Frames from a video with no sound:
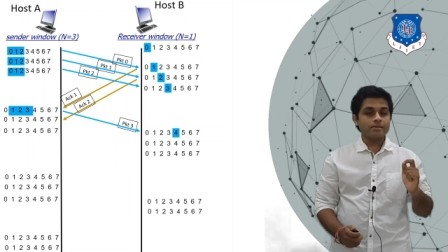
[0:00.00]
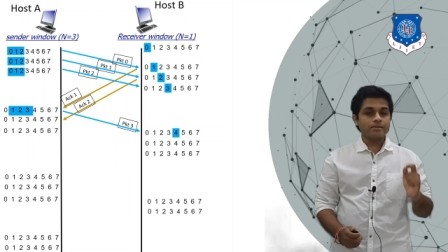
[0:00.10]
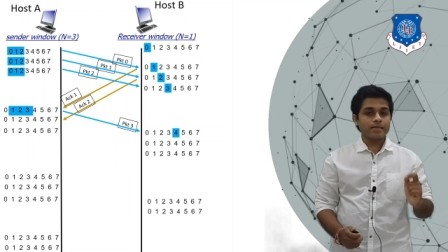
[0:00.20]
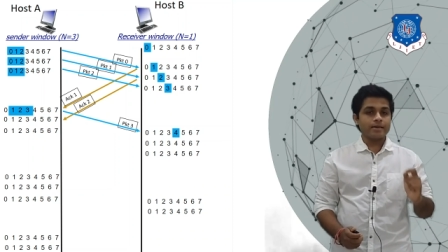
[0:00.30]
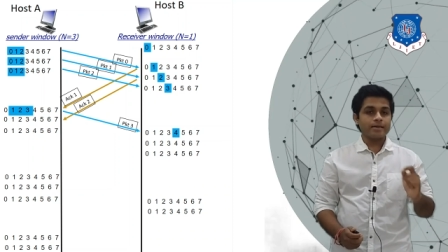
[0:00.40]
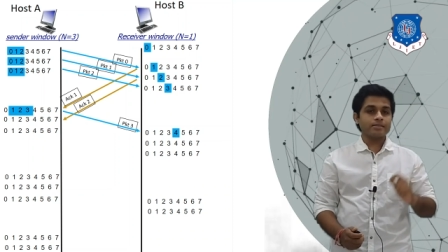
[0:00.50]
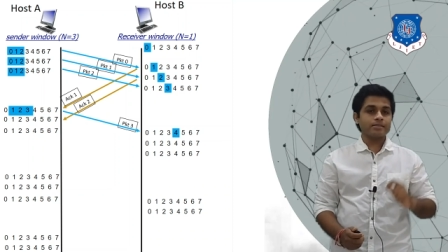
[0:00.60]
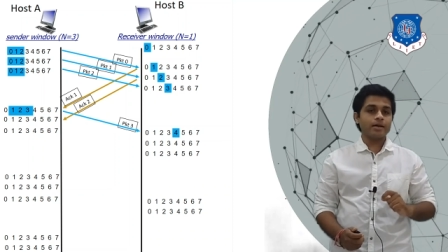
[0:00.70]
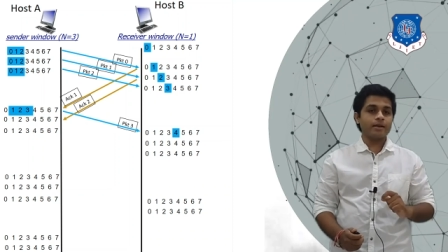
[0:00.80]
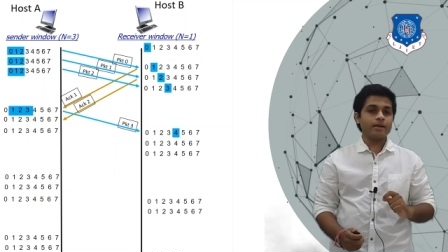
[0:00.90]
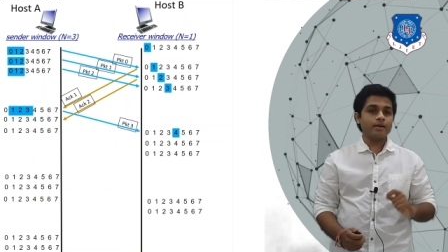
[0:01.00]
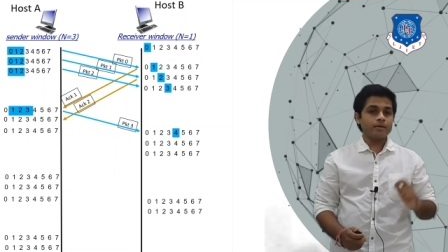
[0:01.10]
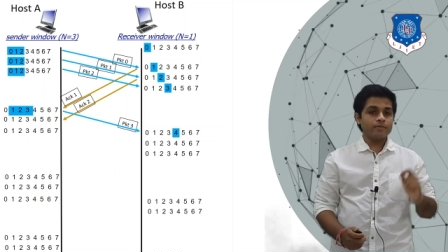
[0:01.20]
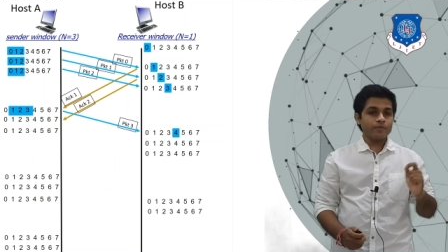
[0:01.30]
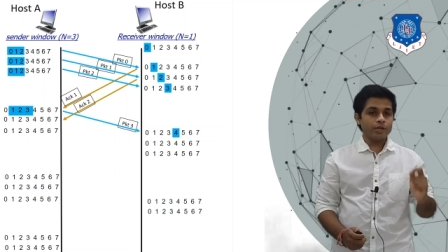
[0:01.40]
sender side,
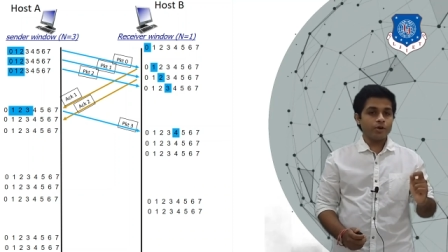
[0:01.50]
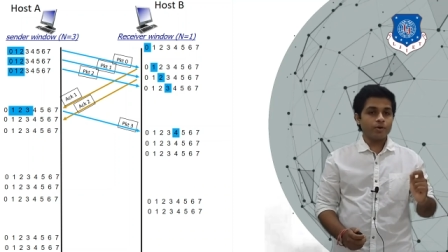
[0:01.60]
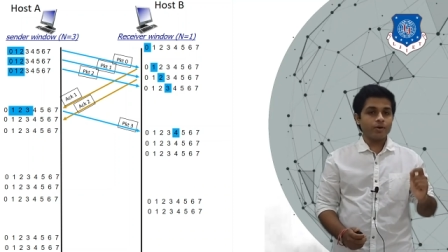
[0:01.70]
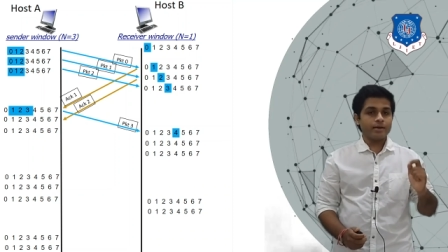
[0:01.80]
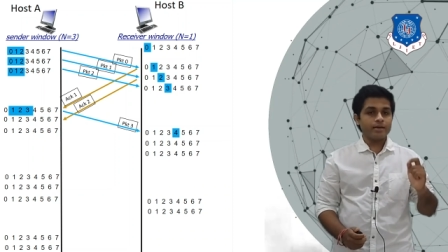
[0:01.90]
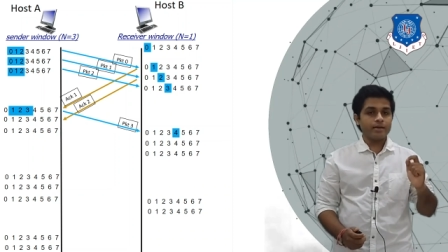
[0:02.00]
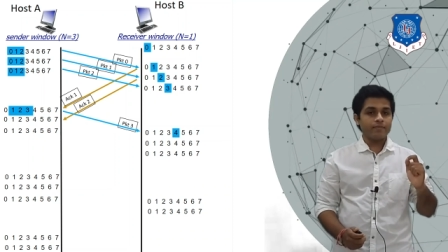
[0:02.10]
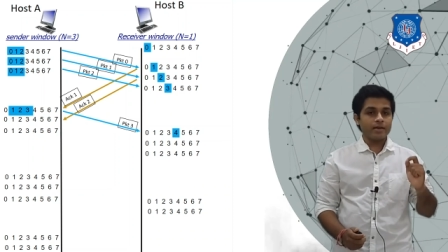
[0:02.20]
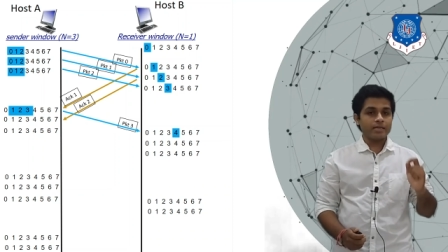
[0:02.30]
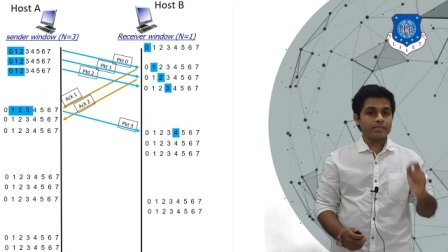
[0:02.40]
window at device